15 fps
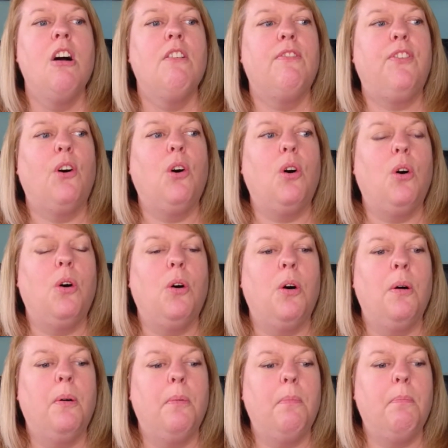
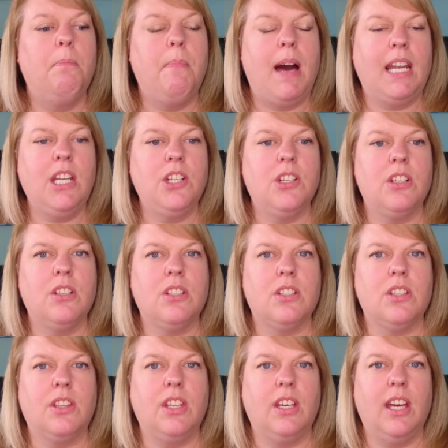For managers
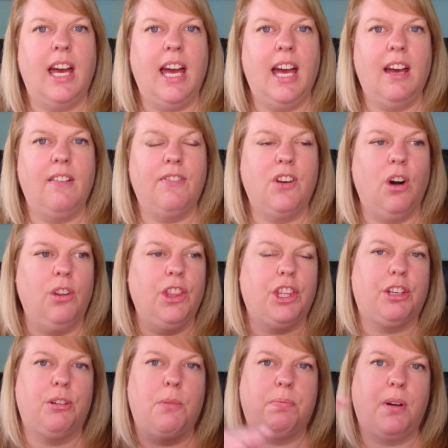that have gone
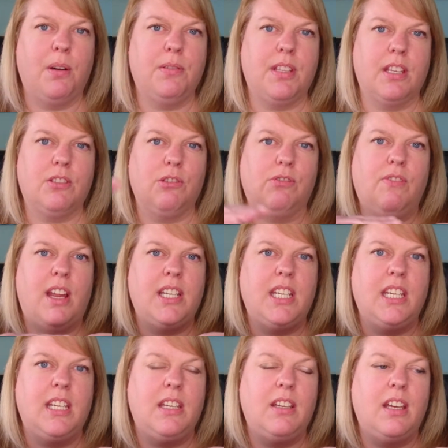through a process
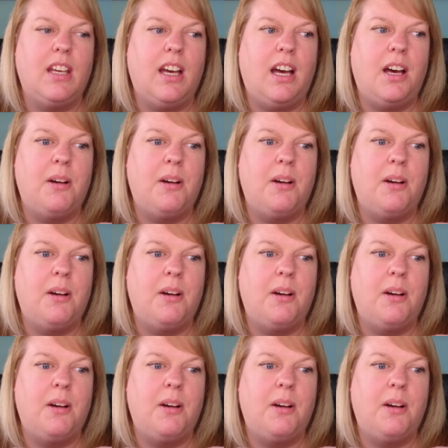already